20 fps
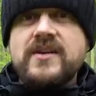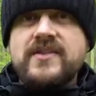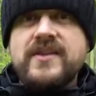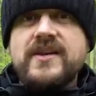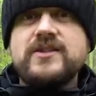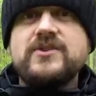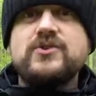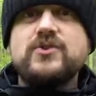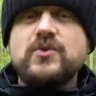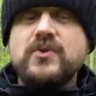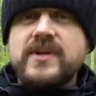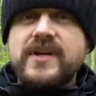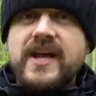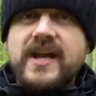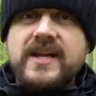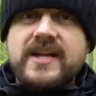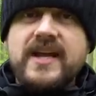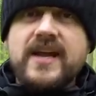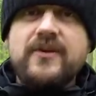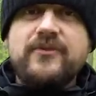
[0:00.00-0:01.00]
than shooting
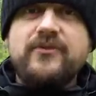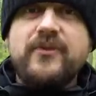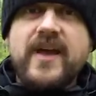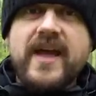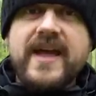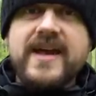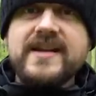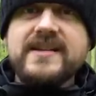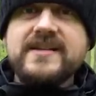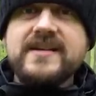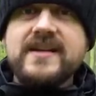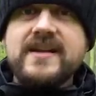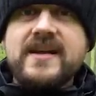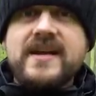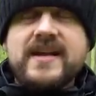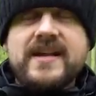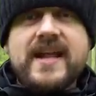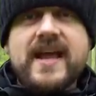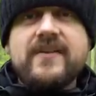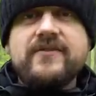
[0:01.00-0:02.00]
at f8
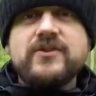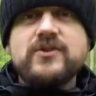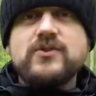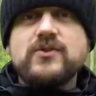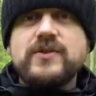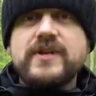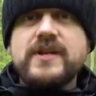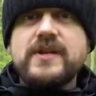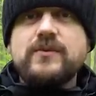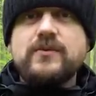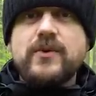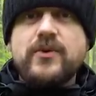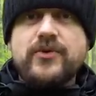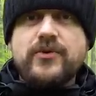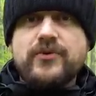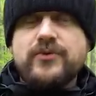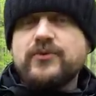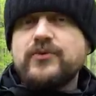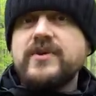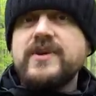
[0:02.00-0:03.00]
and having to deal with
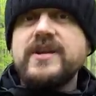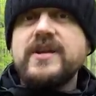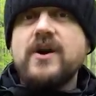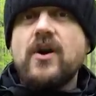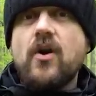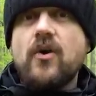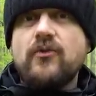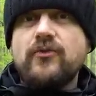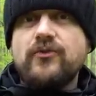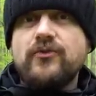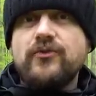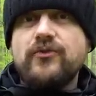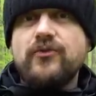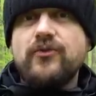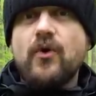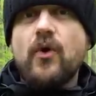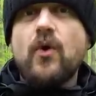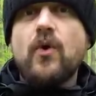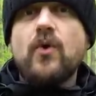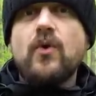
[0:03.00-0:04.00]
three or
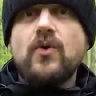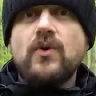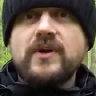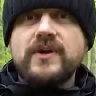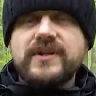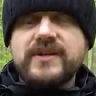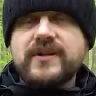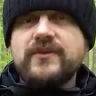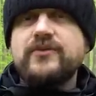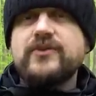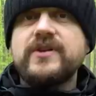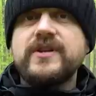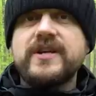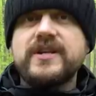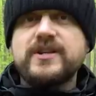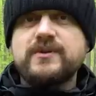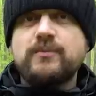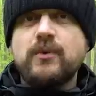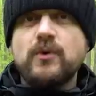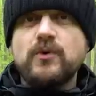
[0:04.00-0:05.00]
four different
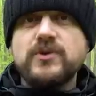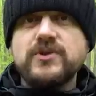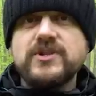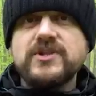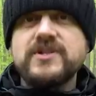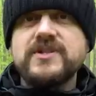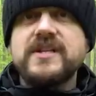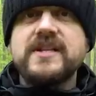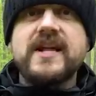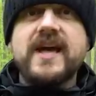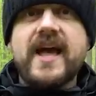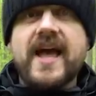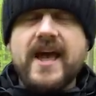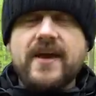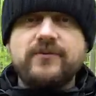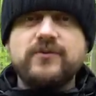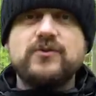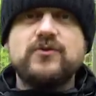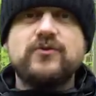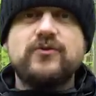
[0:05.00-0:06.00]
exposures that I
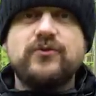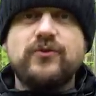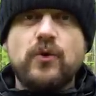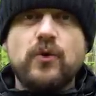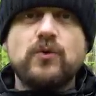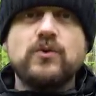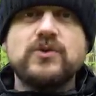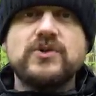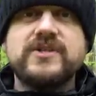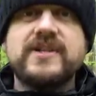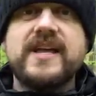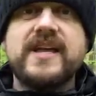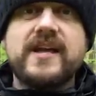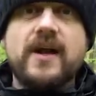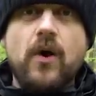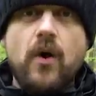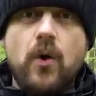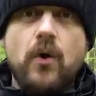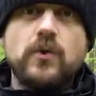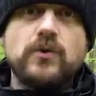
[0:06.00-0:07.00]
have to focus
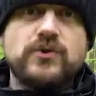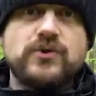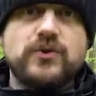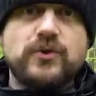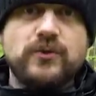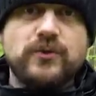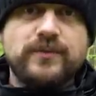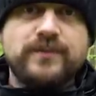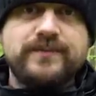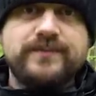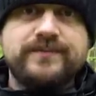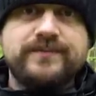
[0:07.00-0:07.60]
stack also.